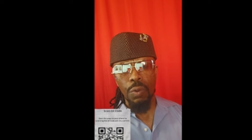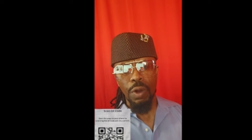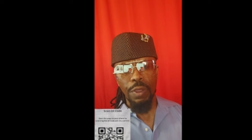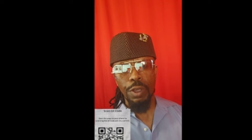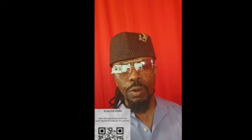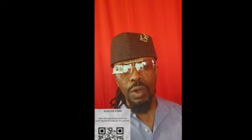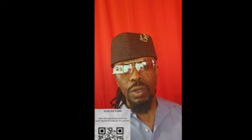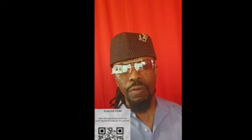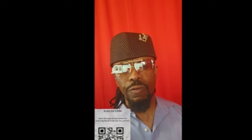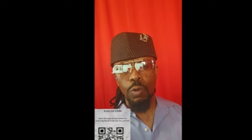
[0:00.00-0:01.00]
Whether you're in
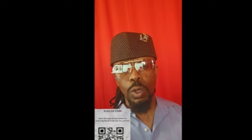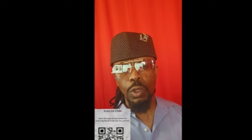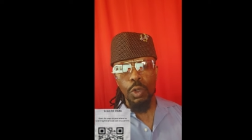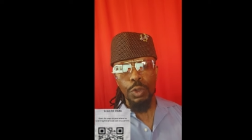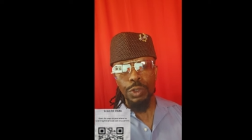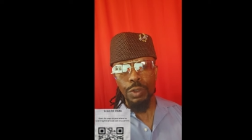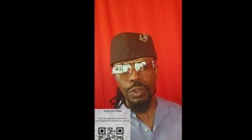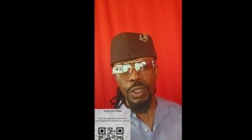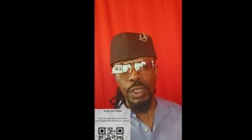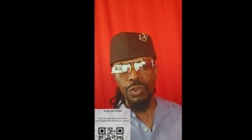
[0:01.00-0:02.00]
a foreclosure,
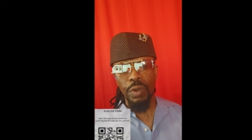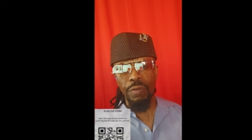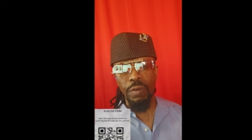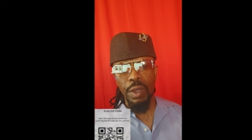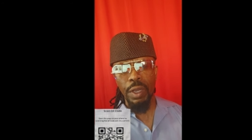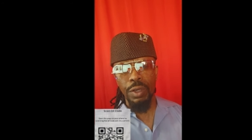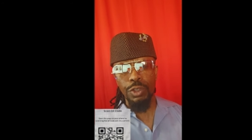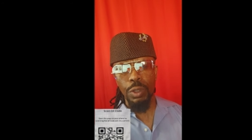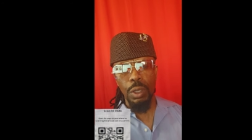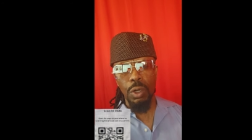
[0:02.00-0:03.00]
just refinance
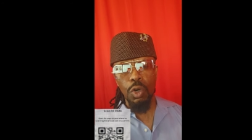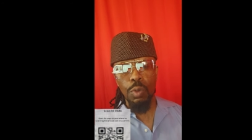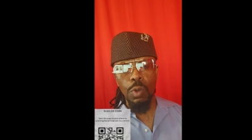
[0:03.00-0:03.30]
your home,